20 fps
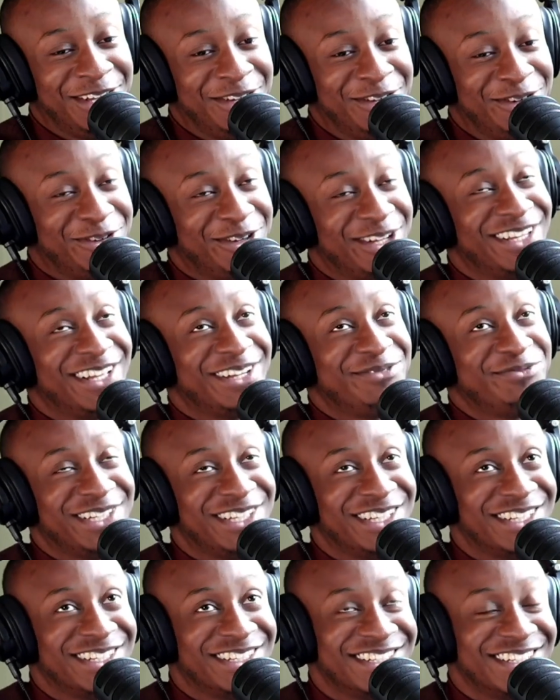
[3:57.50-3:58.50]
Well, I mean,
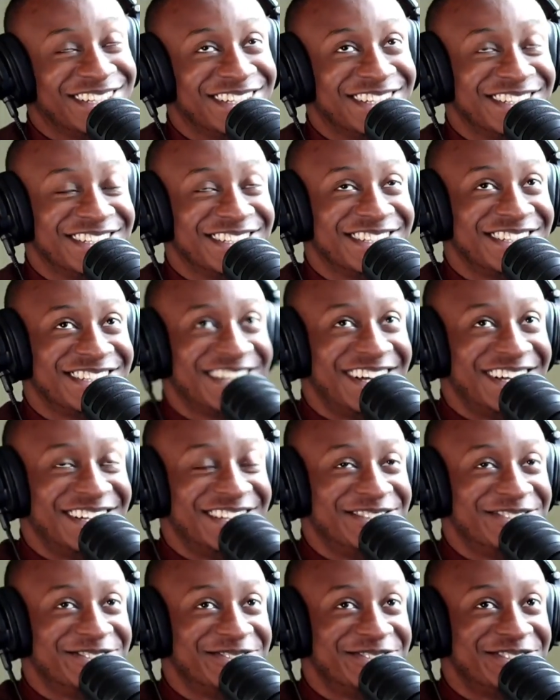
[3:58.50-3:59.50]
it kind
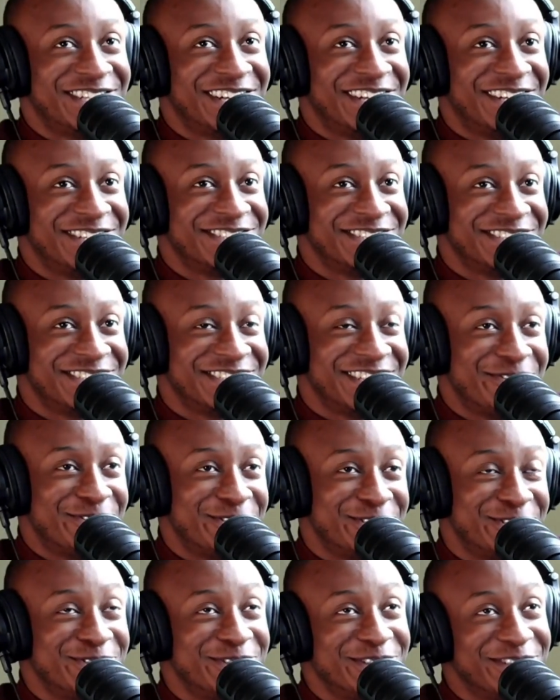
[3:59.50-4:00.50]
of tells us that
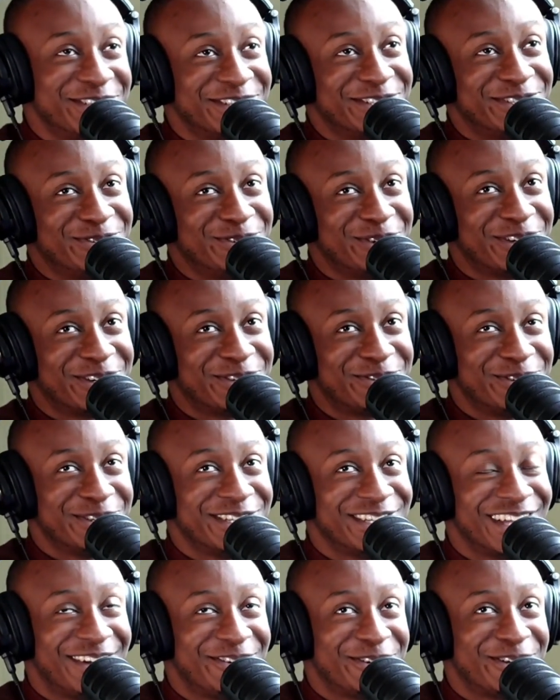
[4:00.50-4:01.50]
we're doing good work
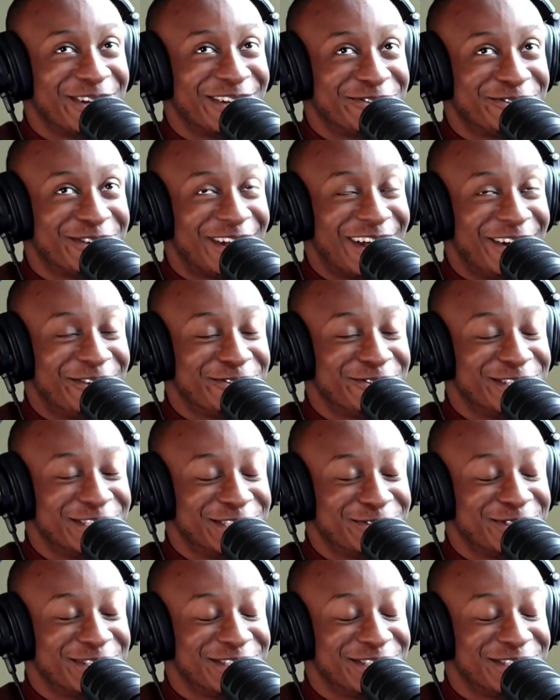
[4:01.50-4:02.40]
with our outreach with